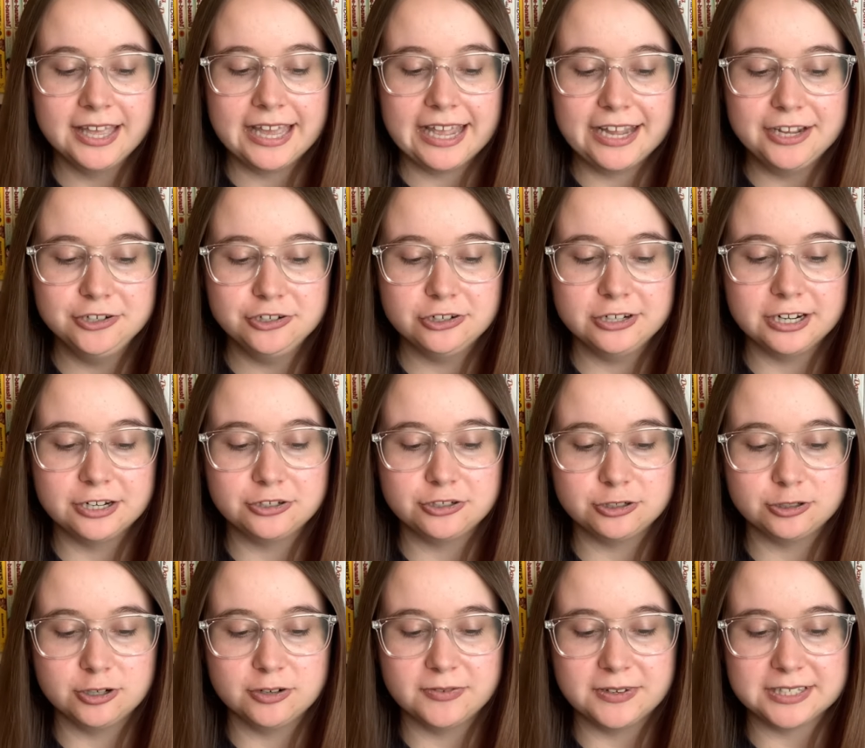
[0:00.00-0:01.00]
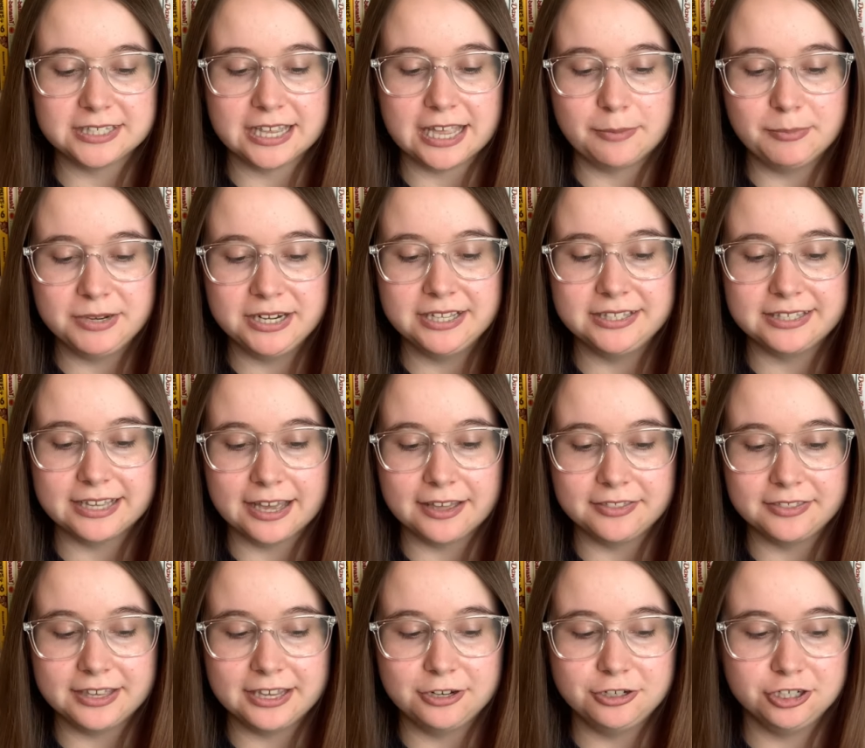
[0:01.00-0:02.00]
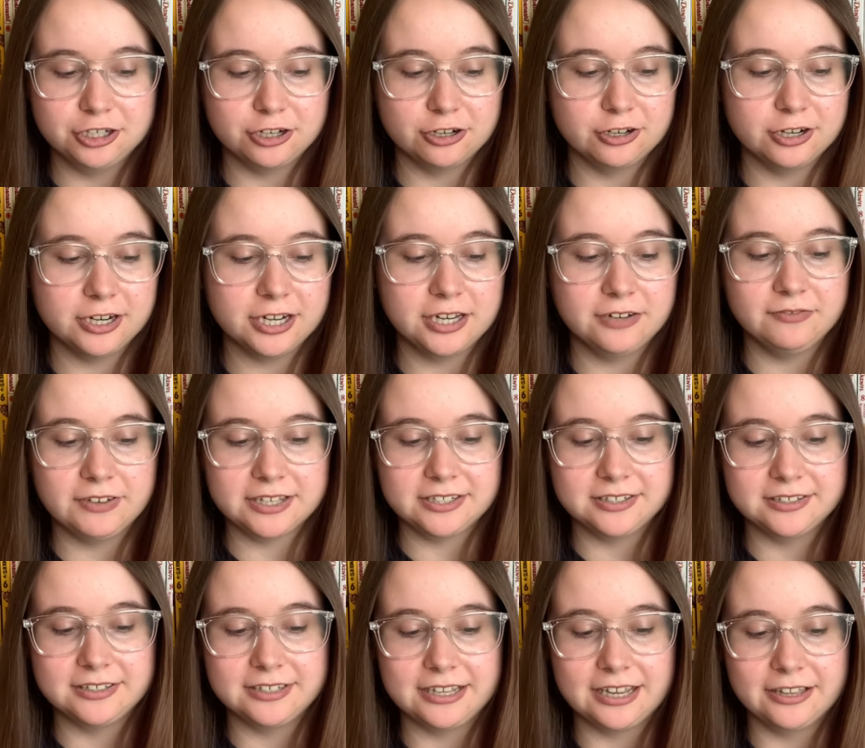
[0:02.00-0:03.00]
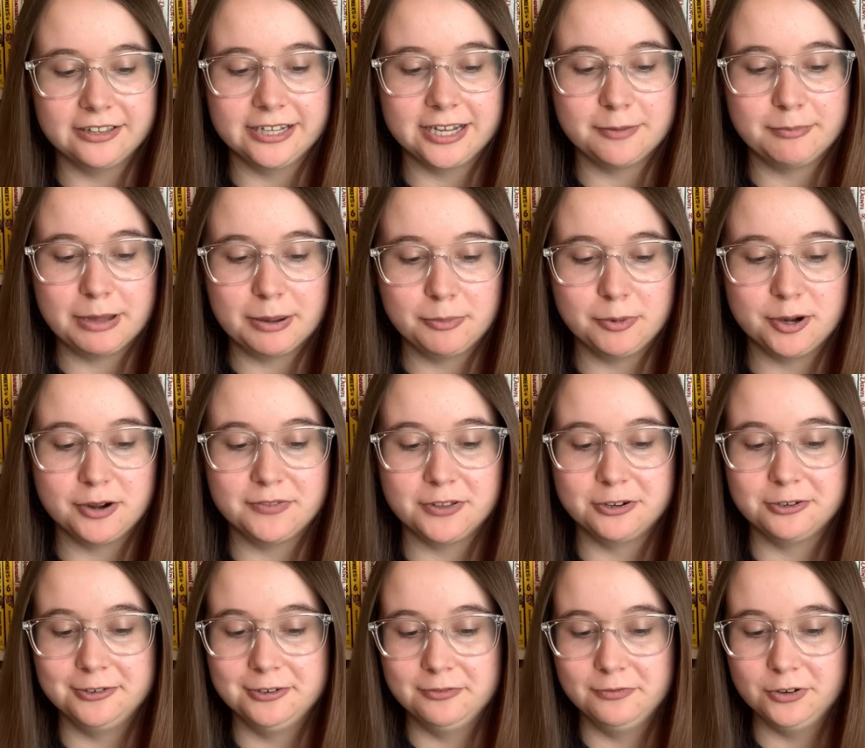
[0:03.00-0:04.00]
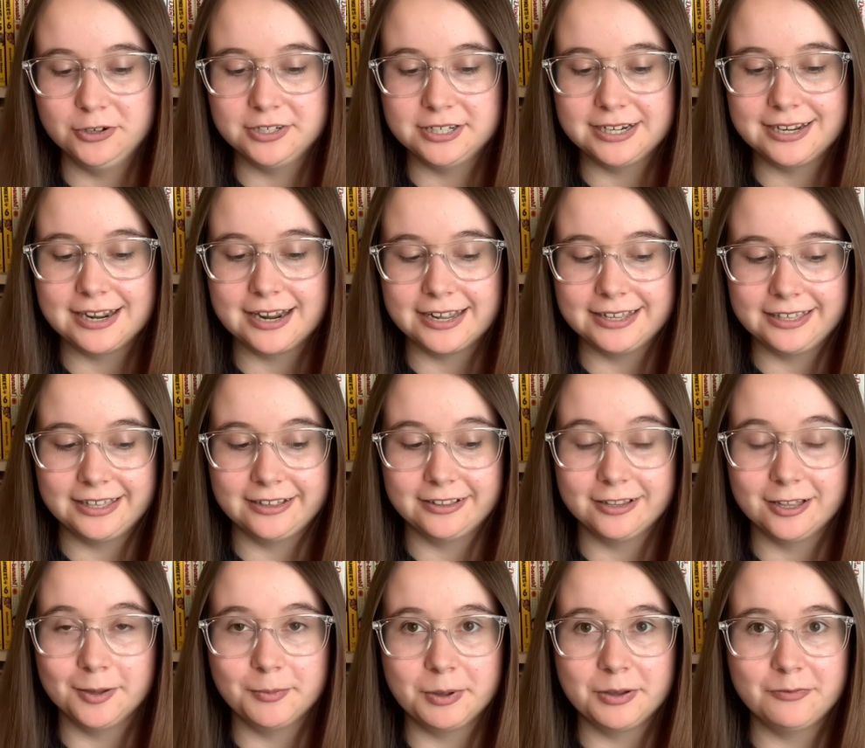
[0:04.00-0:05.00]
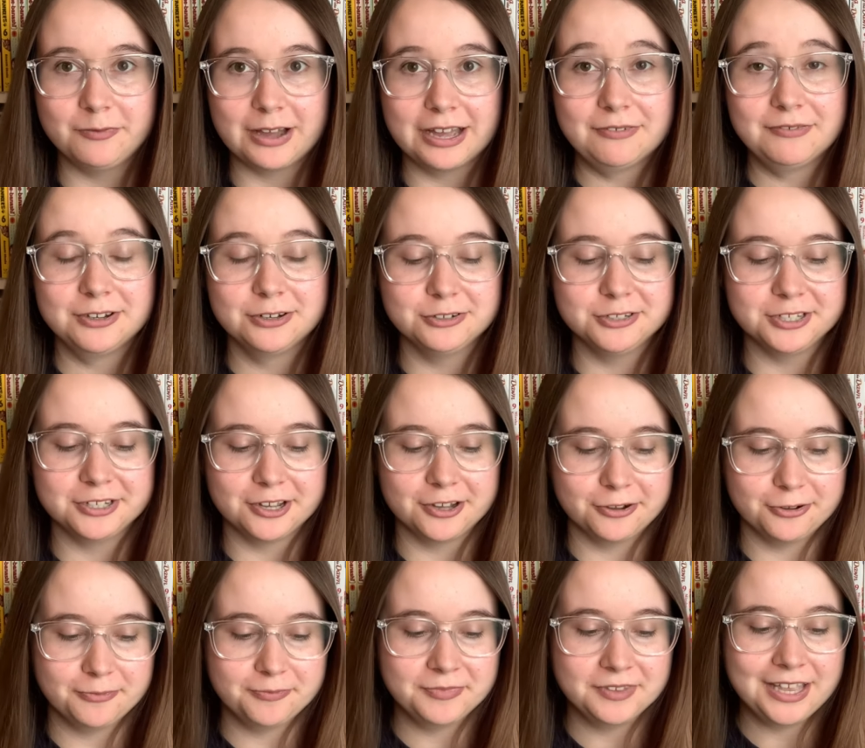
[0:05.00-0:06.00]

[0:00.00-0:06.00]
Injured and sure of his imminent death, Ishikura confesses to killing a member of their university hiking club five years ago.